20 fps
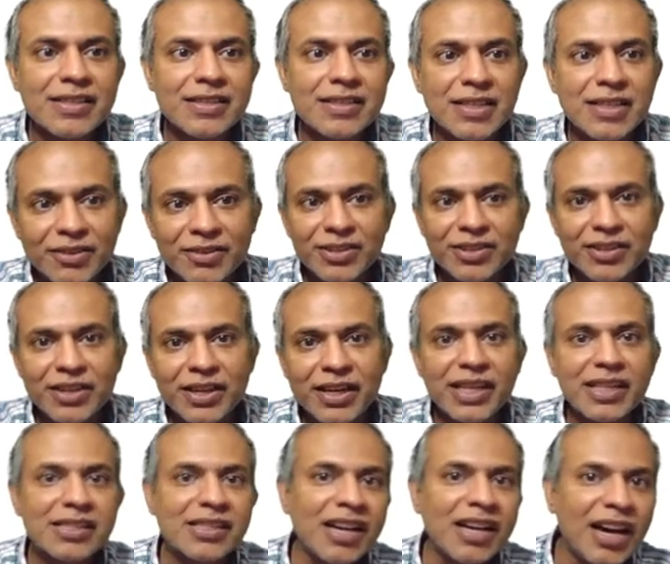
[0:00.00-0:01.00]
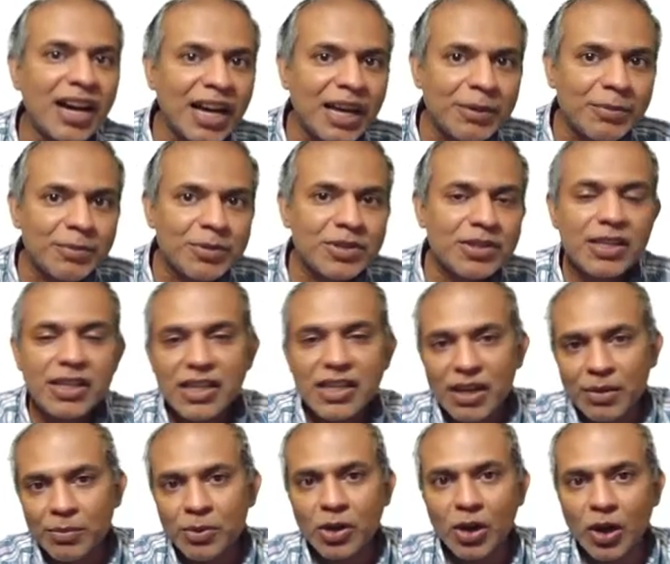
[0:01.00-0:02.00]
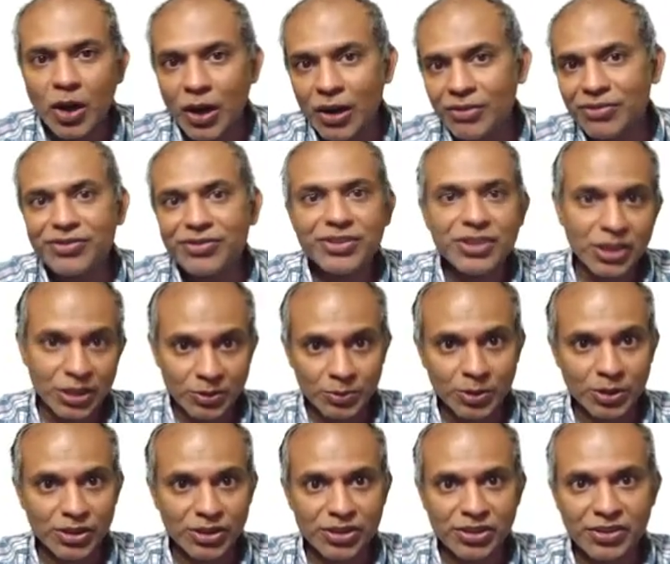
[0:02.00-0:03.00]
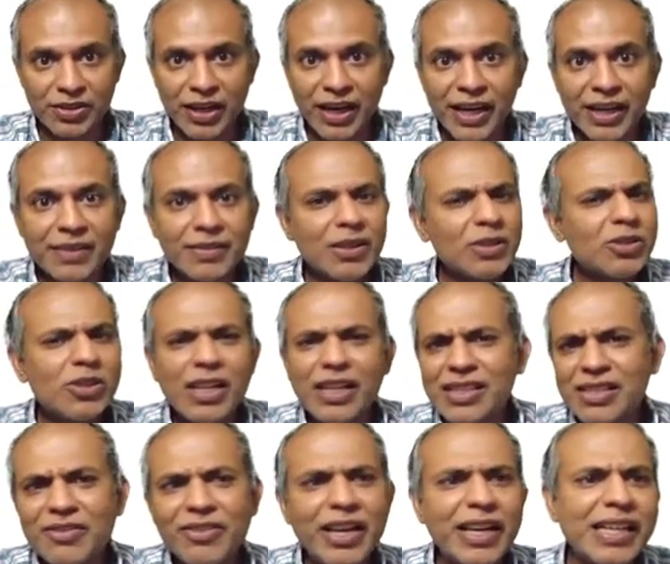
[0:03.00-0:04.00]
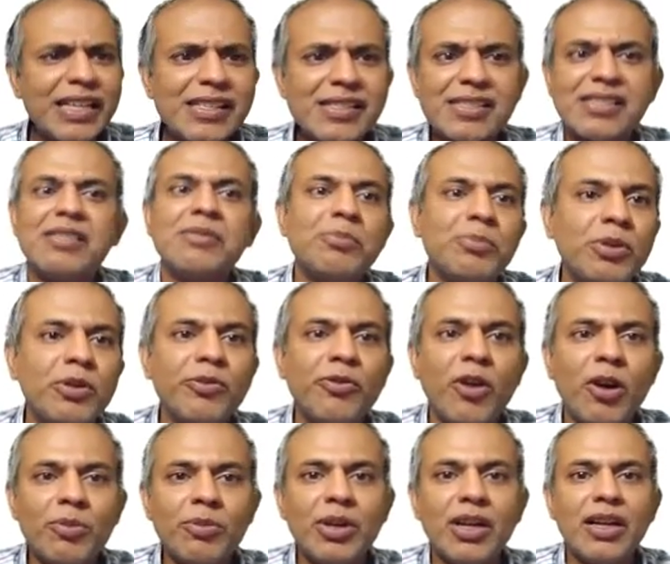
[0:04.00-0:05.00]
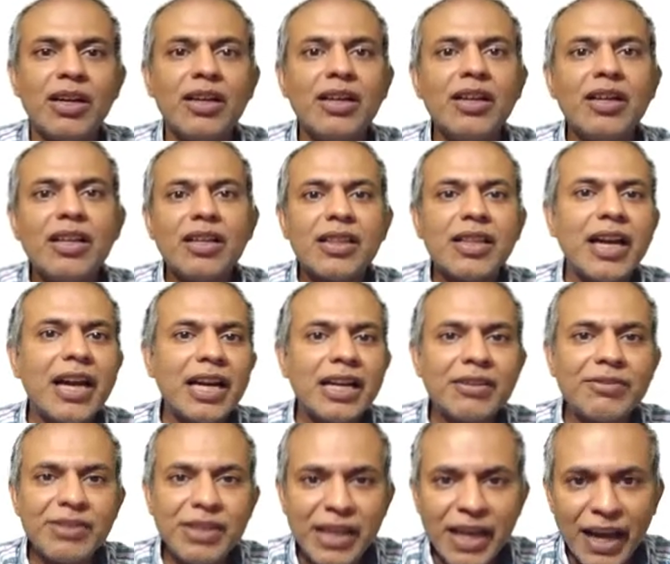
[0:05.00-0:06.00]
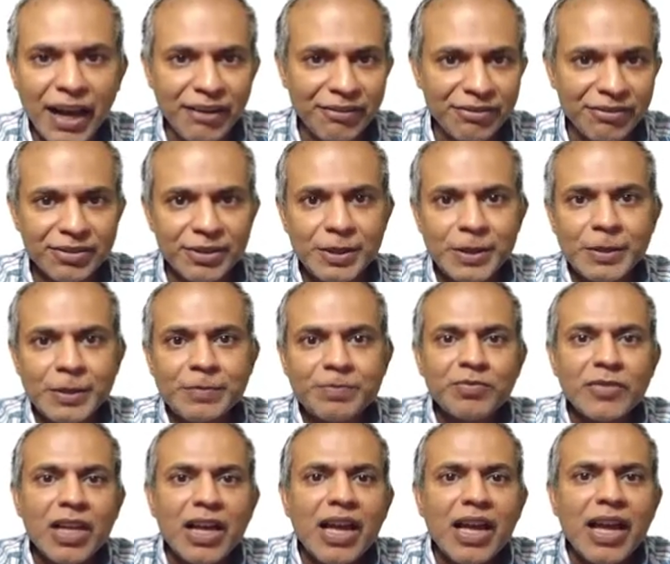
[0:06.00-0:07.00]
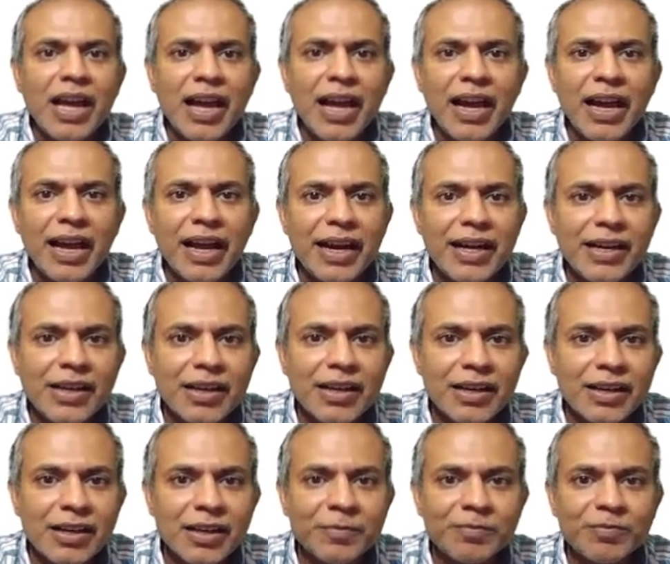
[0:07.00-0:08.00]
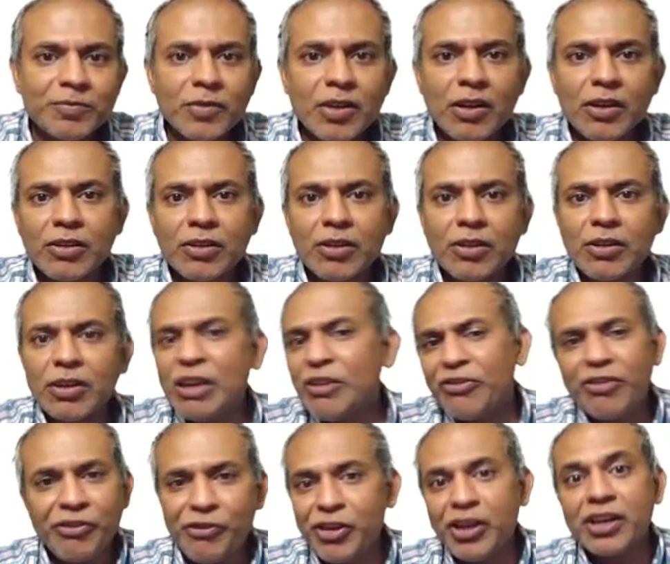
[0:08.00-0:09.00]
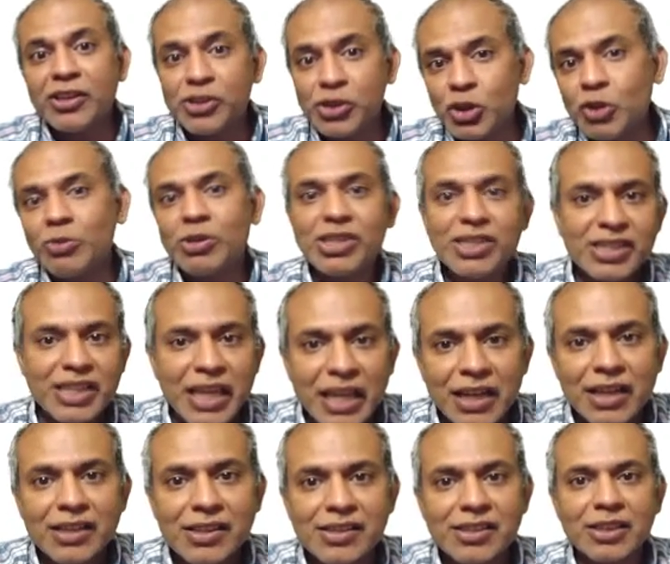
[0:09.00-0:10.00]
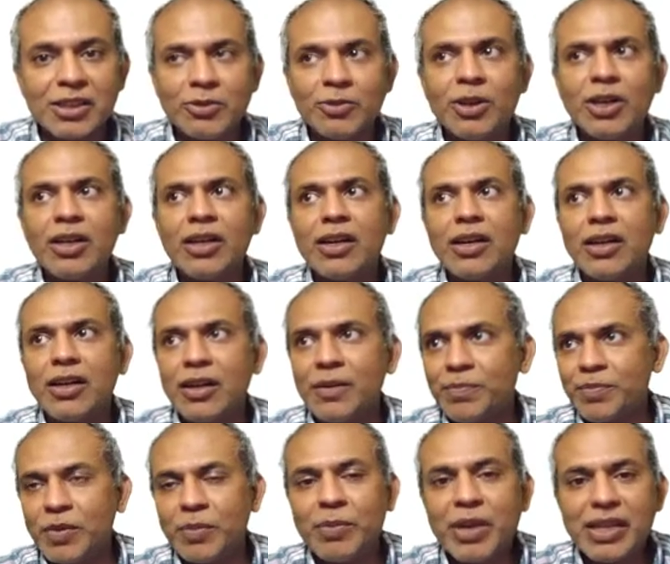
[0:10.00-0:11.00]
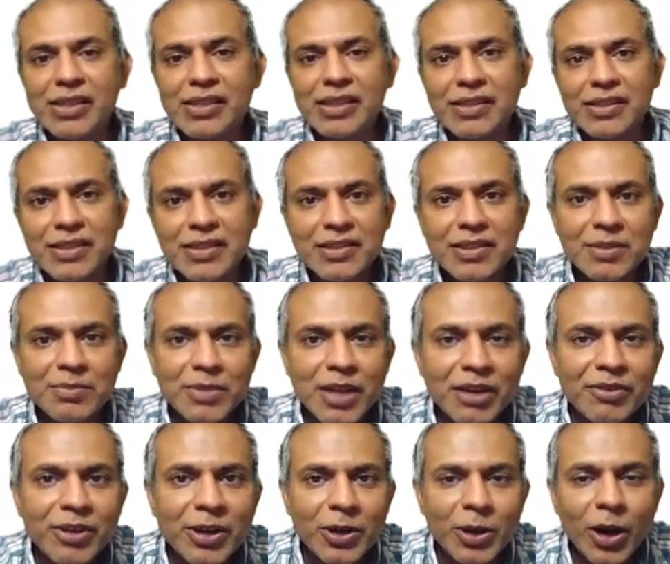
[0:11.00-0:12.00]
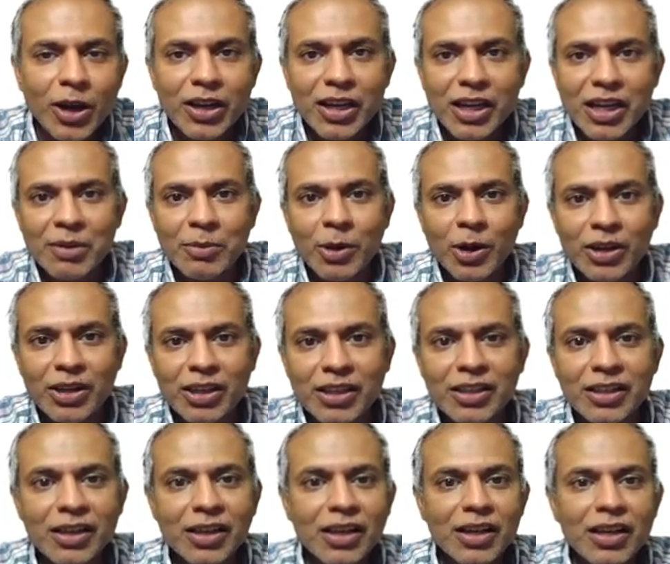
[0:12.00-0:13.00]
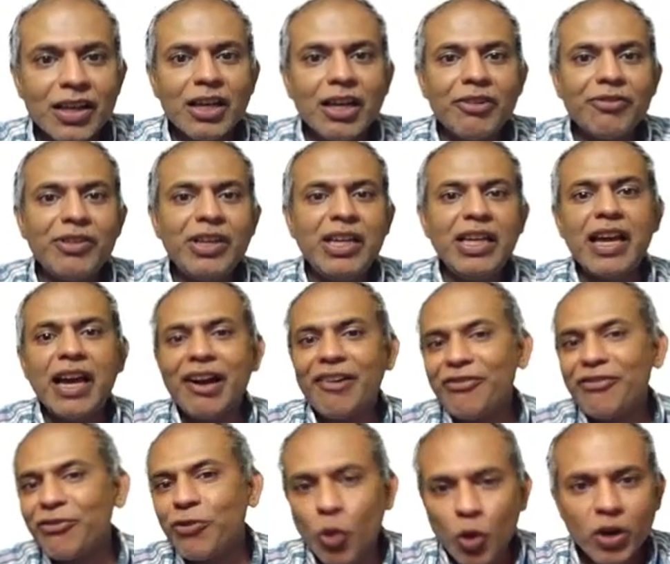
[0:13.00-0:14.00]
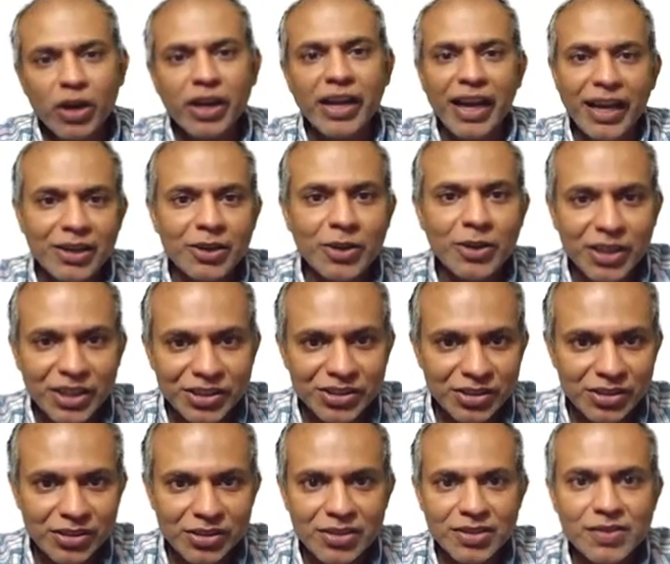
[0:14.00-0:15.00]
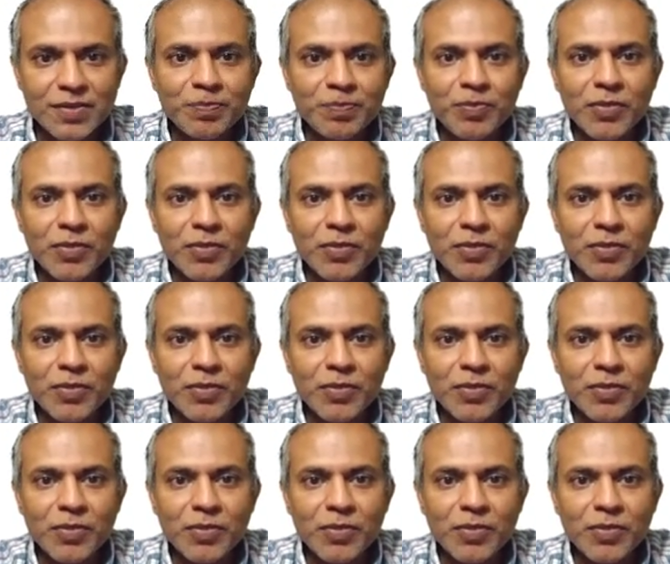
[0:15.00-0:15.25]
the service rate times the number of servers, right? So that's a very simple formula that we have. And if we assume a single server, the basic system that we're talking about here, we have four calculations.